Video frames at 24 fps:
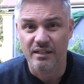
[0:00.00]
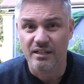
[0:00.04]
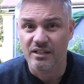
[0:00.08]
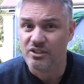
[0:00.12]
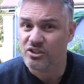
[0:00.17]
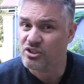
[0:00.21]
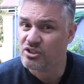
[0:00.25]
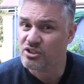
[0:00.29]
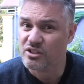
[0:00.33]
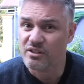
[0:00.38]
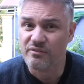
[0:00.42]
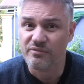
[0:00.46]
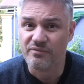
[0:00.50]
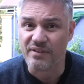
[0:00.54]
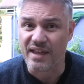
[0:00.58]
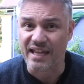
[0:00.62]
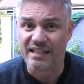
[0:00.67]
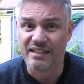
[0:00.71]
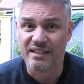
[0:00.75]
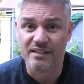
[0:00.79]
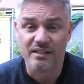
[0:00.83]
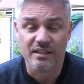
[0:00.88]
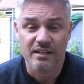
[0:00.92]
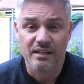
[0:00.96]
just the
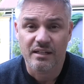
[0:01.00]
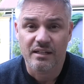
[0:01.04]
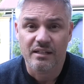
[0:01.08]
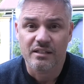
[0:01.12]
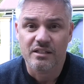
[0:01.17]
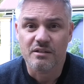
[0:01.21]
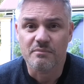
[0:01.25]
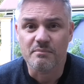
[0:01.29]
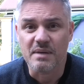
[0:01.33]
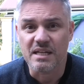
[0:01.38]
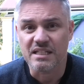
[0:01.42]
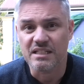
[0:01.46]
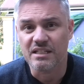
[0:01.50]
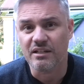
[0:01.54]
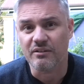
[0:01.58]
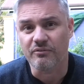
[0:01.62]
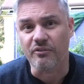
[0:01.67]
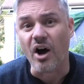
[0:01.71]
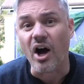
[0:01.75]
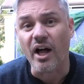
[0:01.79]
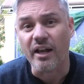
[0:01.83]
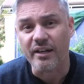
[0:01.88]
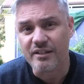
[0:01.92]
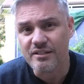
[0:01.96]
fact that domestic
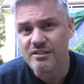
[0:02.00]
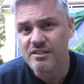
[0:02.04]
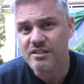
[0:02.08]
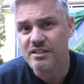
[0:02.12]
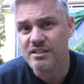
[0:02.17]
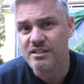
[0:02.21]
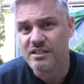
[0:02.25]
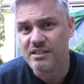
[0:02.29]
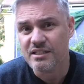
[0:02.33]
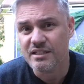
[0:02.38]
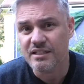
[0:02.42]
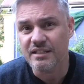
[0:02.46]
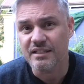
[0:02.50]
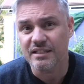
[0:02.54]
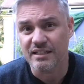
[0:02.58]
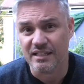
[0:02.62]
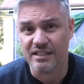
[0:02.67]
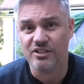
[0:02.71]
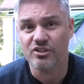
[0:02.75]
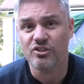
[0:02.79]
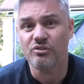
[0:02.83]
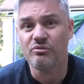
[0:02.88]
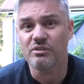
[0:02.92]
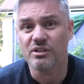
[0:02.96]
violence is still an
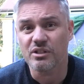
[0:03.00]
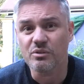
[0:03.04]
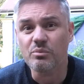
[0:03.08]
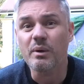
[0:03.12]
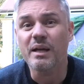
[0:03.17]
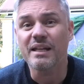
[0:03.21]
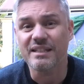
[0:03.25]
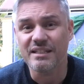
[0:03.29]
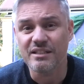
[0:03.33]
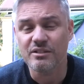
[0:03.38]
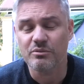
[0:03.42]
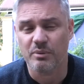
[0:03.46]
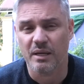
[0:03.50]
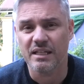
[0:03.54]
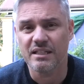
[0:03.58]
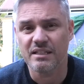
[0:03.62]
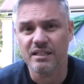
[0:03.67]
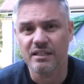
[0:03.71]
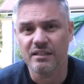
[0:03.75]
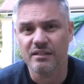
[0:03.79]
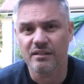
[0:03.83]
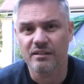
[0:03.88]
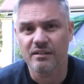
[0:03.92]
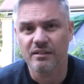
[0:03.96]
issue in
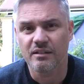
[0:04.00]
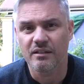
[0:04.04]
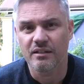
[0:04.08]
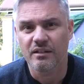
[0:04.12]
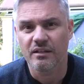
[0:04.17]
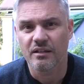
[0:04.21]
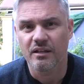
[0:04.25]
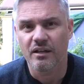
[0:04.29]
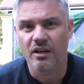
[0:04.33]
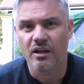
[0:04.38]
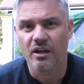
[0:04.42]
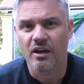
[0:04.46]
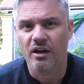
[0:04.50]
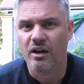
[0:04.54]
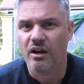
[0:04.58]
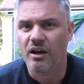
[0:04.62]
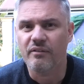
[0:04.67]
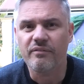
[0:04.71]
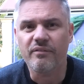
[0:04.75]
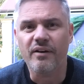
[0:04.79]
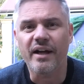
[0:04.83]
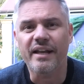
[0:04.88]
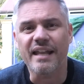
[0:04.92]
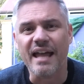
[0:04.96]
2020, I
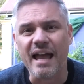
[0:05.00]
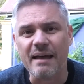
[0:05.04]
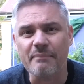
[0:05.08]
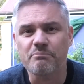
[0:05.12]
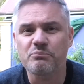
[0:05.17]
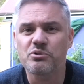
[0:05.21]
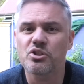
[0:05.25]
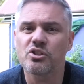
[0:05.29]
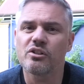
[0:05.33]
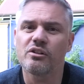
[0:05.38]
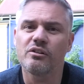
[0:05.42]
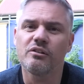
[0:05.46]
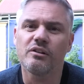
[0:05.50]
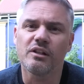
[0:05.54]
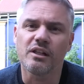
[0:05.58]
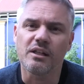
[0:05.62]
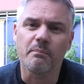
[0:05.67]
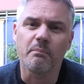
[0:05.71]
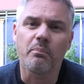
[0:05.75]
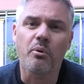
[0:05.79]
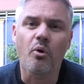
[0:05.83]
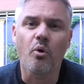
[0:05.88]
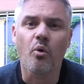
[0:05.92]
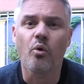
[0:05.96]
find absolutely
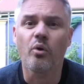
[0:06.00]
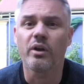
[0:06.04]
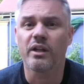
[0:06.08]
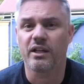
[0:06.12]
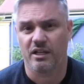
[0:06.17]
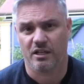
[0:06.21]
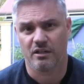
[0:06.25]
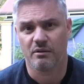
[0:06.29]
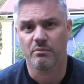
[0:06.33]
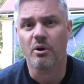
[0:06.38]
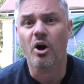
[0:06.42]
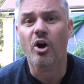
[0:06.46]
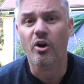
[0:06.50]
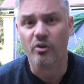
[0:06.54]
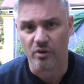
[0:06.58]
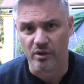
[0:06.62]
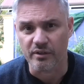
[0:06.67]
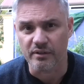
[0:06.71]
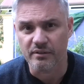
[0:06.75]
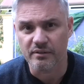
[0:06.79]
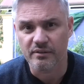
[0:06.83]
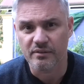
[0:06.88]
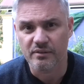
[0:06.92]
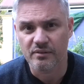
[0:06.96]
appalling and abhorrent.
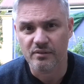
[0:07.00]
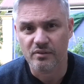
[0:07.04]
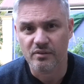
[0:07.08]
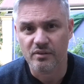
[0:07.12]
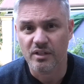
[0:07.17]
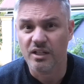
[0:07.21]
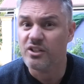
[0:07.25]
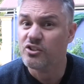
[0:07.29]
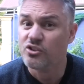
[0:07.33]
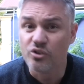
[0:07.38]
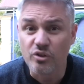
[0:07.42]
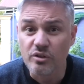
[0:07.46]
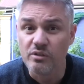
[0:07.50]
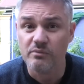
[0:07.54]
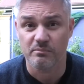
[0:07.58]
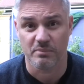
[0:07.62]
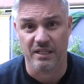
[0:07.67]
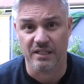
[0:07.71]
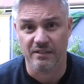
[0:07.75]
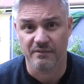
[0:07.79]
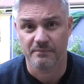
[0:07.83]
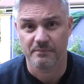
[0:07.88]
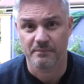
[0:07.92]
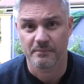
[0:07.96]
It shouldn't
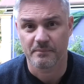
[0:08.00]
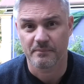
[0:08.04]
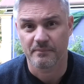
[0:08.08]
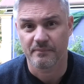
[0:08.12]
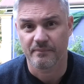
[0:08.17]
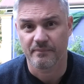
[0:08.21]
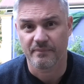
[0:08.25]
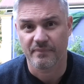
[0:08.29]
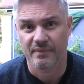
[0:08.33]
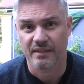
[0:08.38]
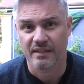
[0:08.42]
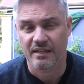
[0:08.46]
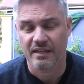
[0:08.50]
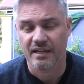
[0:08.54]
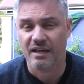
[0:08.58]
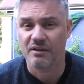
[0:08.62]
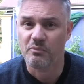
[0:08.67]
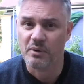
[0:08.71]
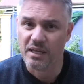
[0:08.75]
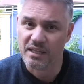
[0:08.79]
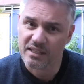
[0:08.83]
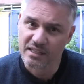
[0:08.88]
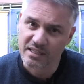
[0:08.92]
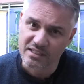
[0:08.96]
be. And
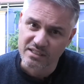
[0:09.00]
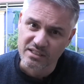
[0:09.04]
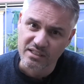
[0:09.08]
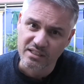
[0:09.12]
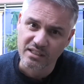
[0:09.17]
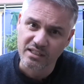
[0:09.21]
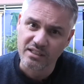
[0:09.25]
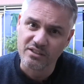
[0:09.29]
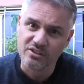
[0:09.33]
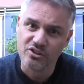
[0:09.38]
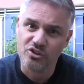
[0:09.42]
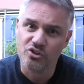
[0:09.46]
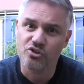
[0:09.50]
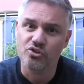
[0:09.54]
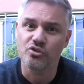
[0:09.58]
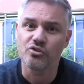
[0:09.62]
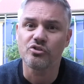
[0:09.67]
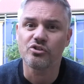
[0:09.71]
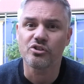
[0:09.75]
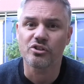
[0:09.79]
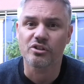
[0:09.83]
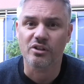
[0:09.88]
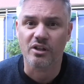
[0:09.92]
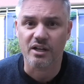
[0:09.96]
where there's
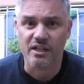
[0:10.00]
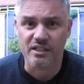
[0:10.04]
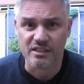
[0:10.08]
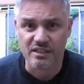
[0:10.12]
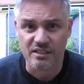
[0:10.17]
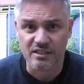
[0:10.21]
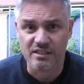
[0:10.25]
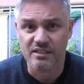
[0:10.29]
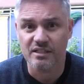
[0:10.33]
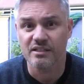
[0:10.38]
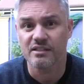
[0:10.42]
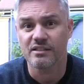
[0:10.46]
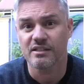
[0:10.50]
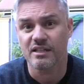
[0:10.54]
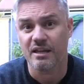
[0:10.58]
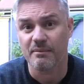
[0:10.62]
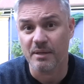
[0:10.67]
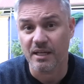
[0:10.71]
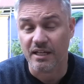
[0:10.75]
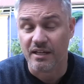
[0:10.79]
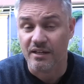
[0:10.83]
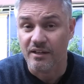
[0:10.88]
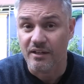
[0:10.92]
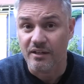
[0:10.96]
institutionalized or
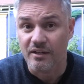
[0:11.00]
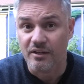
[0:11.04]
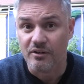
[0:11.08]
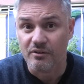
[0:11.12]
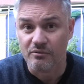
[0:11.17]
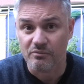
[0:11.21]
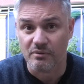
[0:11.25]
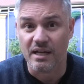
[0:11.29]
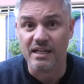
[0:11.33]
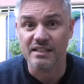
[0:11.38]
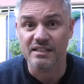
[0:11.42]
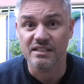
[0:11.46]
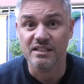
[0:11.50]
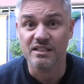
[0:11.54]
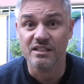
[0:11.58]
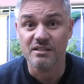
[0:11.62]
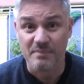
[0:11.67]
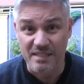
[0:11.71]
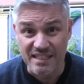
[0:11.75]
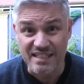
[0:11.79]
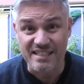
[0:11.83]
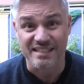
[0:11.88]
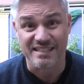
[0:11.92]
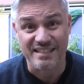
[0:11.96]
systemic
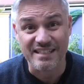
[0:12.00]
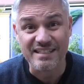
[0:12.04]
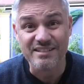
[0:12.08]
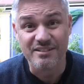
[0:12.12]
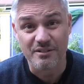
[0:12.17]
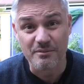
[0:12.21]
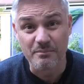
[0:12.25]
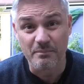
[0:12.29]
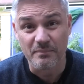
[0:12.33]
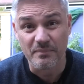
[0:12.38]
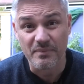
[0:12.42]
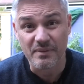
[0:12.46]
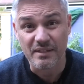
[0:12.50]
racism in the system,